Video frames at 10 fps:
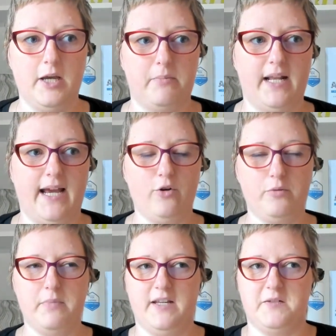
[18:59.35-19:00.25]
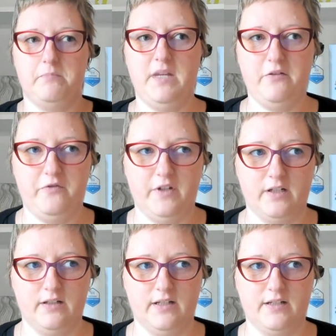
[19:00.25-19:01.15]
But how it makes me
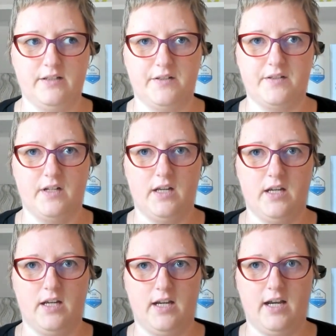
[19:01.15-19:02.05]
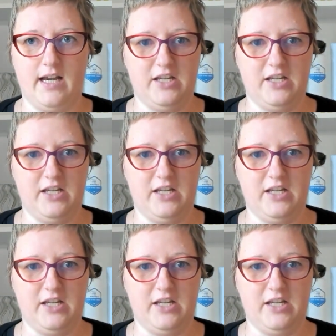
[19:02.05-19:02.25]
feel is I